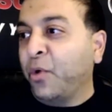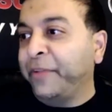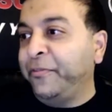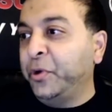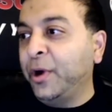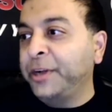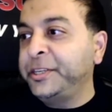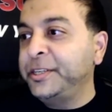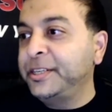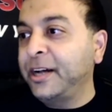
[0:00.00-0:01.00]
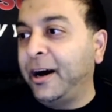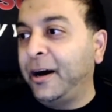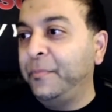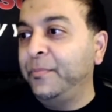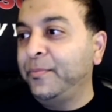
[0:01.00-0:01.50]
a few questions
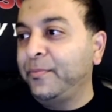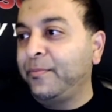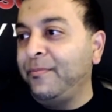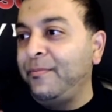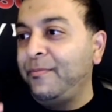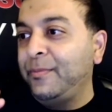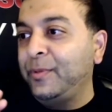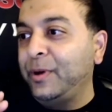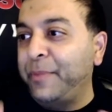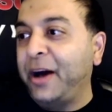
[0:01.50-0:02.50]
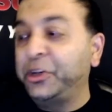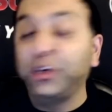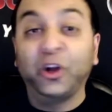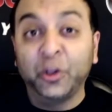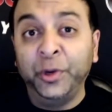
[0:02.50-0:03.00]
about
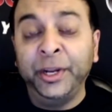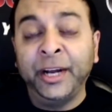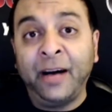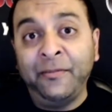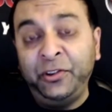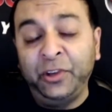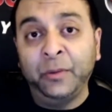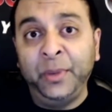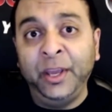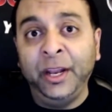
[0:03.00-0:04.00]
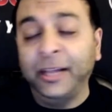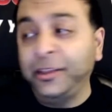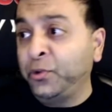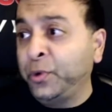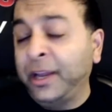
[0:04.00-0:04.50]
Shaun Clarida obviously competing at
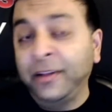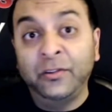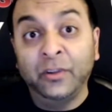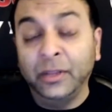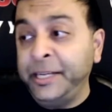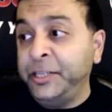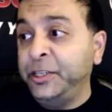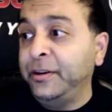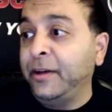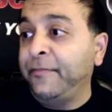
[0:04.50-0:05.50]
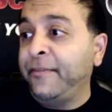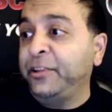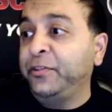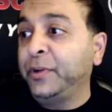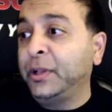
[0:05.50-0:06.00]
this weekend's Legion
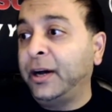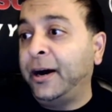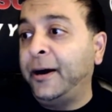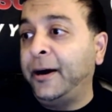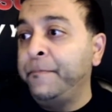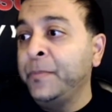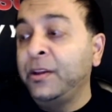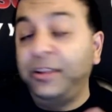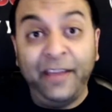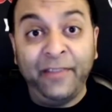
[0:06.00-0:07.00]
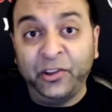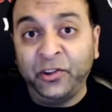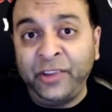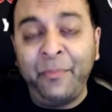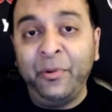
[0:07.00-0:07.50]
Festival. Dave has a
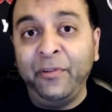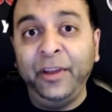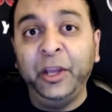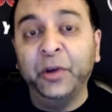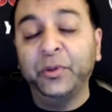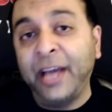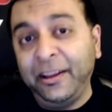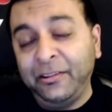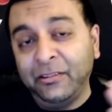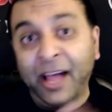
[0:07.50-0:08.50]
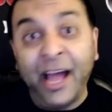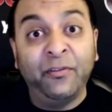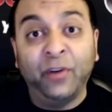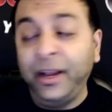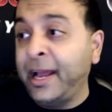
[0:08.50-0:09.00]
separate video that is live
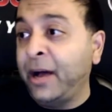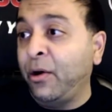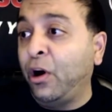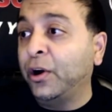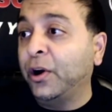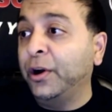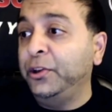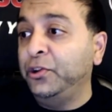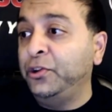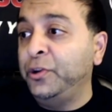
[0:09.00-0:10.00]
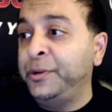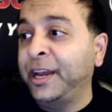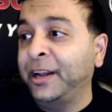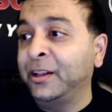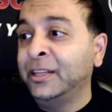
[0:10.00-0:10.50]
right now on our YouTube
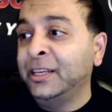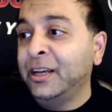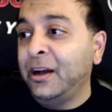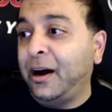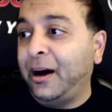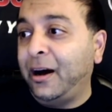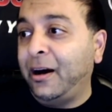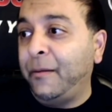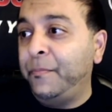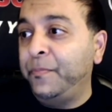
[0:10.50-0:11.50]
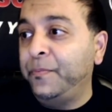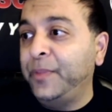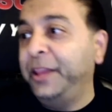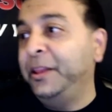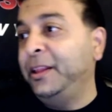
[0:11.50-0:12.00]
channel.
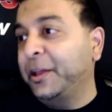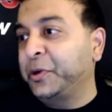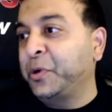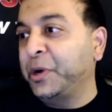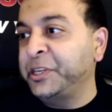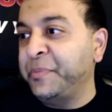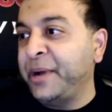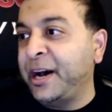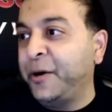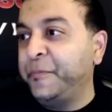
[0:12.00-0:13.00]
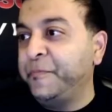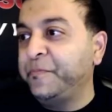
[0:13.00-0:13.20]
Then the other question about